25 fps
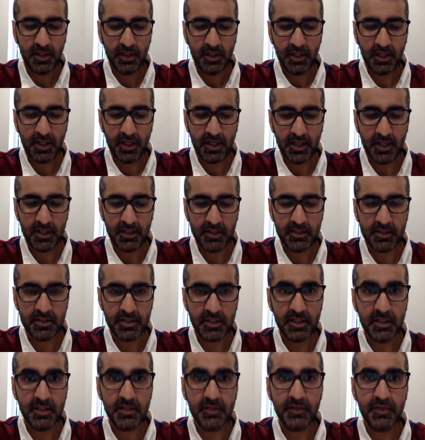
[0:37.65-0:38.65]
and
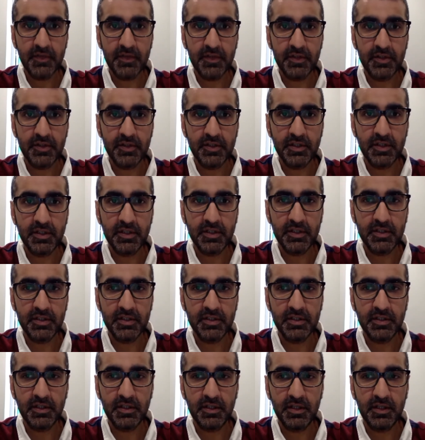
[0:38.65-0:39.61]
it finishes